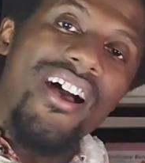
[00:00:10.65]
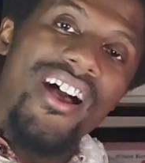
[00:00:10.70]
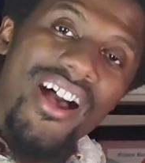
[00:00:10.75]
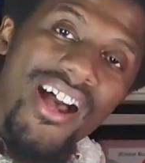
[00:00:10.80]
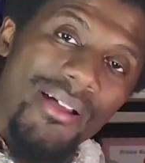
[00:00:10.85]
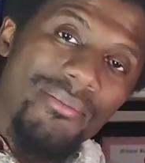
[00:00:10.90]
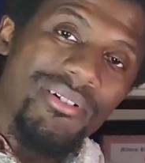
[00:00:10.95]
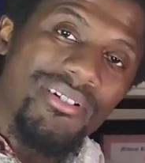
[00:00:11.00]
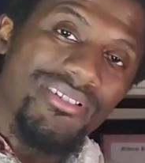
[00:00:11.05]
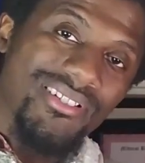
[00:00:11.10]

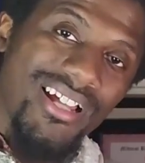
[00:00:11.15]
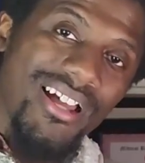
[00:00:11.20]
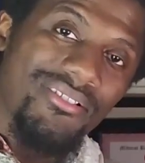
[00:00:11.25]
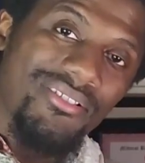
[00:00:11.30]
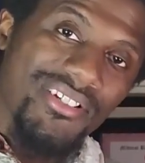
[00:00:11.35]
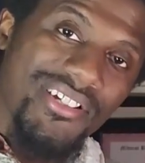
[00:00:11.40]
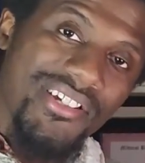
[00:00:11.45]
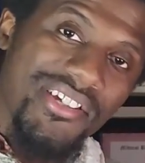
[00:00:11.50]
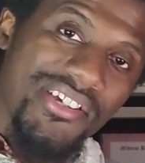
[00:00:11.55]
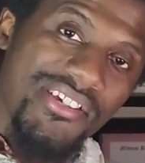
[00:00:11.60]
I'm
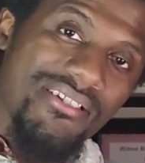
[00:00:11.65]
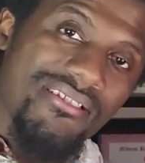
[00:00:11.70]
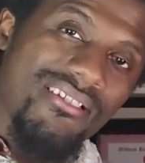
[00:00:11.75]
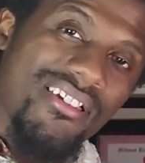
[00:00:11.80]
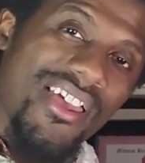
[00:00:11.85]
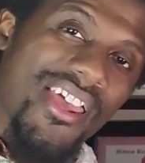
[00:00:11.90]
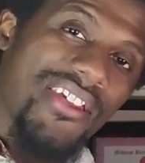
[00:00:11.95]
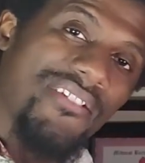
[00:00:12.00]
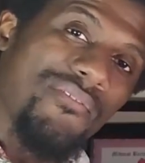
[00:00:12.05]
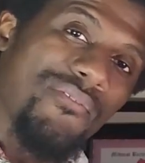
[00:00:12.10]
Klaudless,
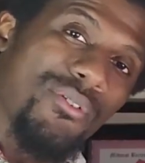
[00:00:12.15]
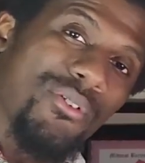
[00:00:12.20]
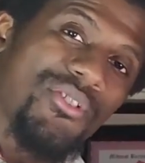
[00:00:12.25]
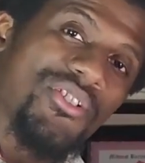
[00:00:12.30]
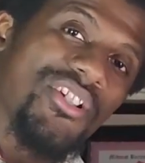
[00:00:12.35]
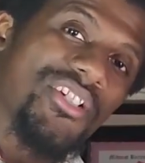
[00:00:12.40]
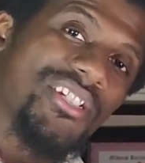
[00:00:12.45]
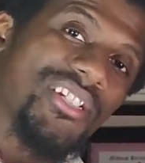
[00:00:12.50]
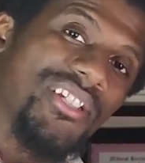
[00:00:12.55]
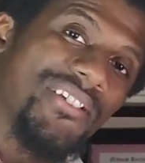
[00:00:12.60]
and
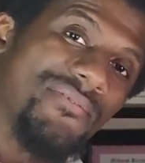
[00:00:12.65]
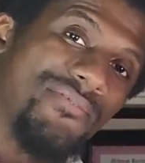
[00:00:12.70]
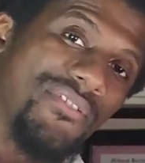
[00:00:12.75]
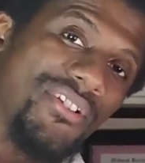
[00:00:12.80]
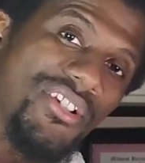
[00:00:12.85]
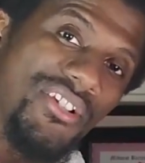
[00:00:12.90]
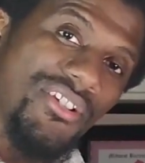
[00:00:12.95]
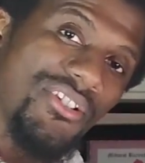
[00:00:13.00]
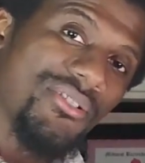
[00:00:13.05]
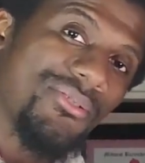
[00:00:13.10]
fortunately for
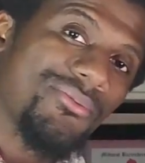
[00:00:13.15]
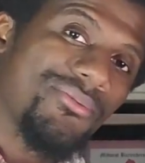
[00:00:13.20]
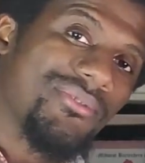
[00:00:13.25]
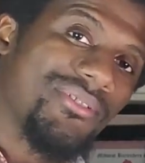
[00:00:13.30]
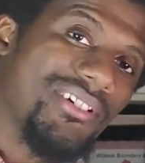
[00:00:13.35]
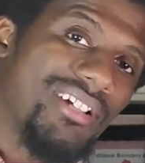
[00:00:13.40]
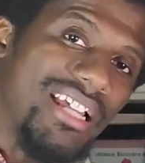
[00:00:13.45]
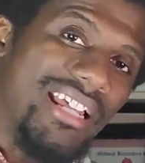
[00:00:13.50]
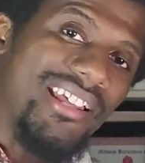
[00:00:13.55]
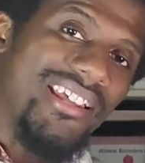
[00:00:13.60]
you,
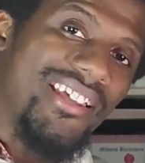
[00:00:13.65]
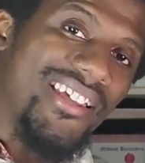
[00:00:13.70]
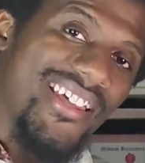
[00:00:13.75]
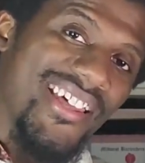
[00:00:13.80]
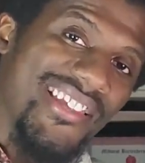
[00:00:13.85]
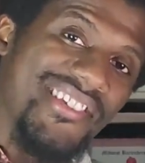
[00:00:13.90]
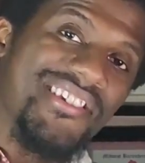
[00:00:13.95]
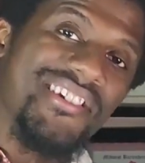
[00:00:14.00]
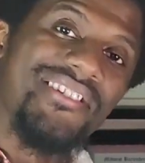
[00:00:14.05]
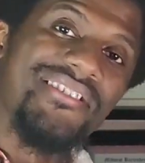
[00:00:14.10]

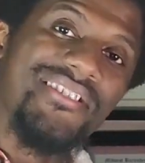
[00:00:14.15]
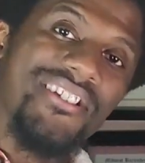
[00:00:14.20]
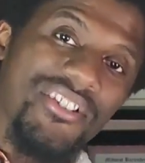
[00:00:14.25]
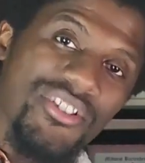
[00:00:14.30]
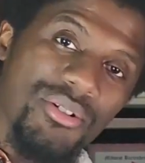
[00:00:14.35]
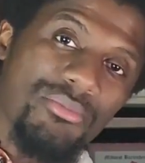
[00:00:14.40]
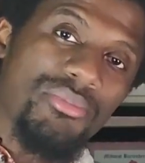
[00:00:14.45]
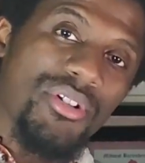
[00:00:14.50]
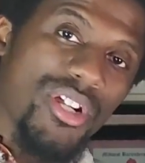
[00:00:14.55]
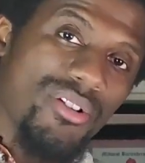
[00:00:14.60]
it's
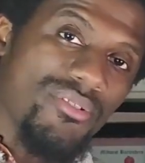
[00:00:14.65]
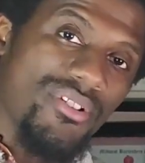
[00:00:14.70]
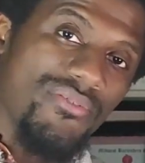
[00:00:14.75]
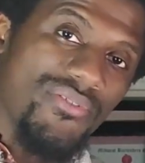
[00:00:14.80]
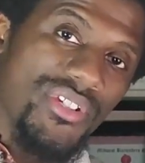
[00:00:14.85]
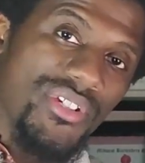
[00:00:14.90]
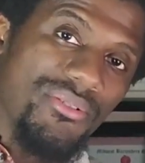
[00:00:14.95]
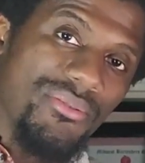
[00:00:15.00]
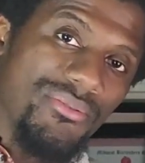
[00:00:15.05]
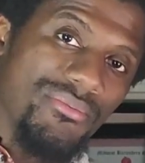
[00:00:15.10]
another beer
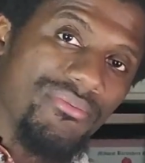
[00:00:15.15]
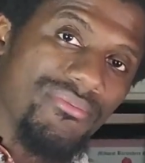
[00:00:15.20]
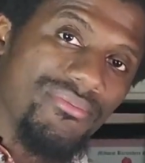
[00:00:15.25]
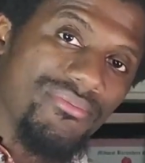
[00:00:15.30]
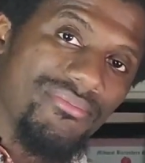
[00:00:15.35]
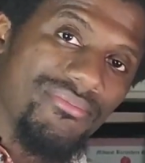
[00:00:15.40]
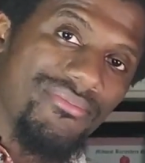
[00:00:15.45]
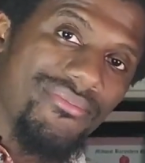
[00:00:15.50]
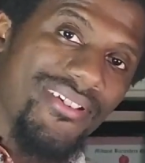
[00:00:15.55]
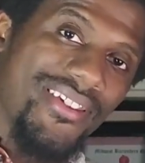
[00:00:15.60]
review.
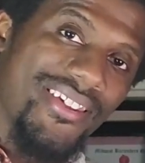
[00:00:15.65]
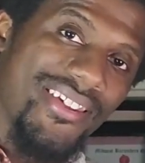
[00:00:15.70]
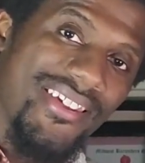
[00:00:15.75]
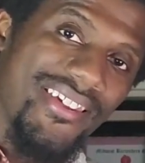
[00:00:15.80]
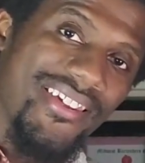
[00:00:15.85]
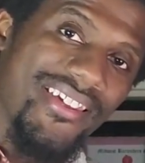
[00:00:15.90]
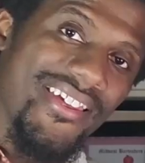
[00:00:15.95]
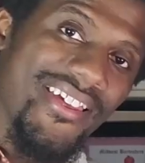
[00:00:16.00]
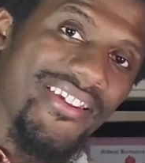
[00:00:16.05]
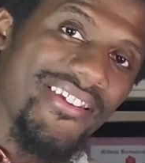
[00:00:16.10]

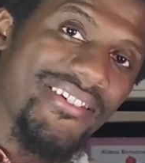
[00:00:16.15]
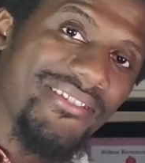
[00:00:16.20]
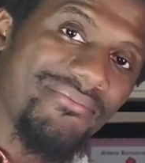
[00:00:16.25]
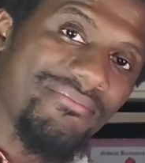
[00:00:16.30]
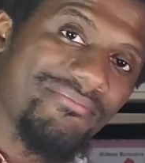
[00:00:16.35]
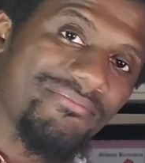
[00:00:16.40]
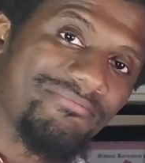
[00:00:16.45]
Hit it.